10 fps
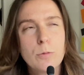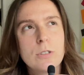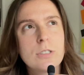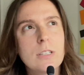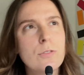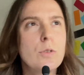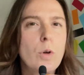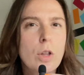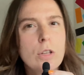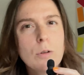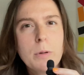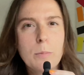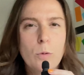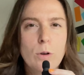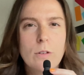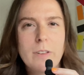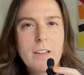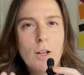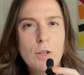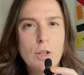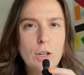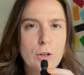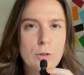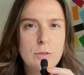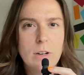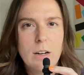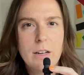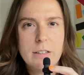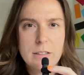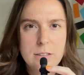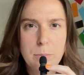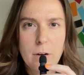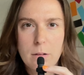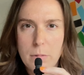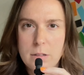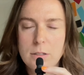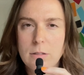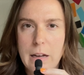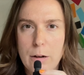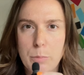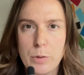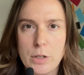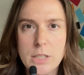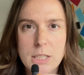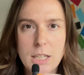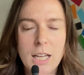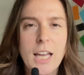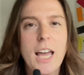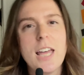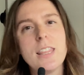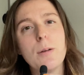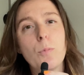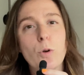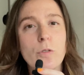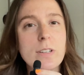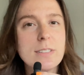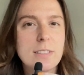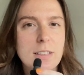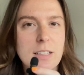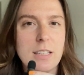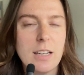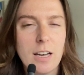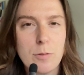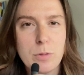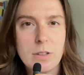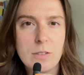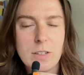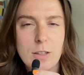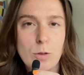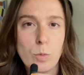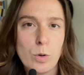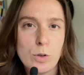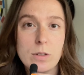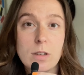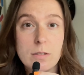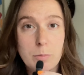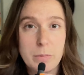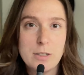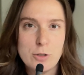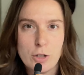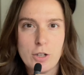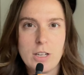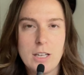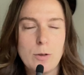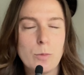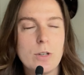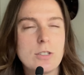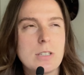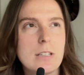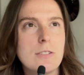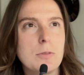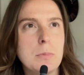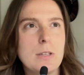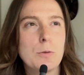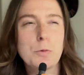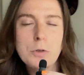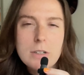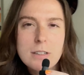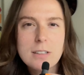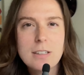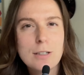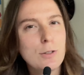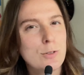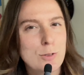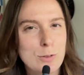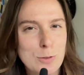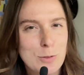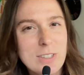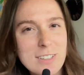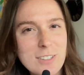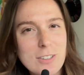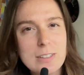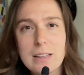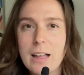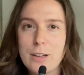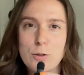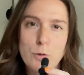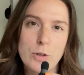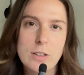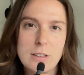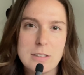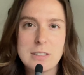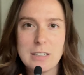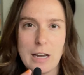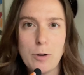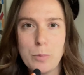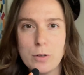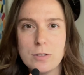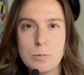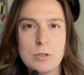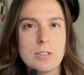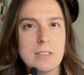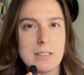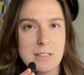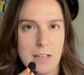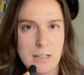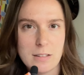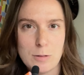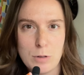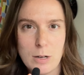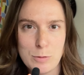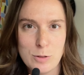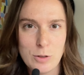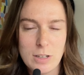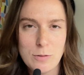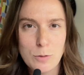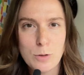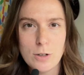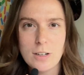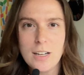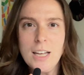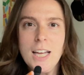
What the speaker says: which gives you a little bit more of like a lo fi experimental output. And then more recently, I've been living in the world of Midjourney, which gives me really surreal slash realistic outputs, which is exactly what I was looking for.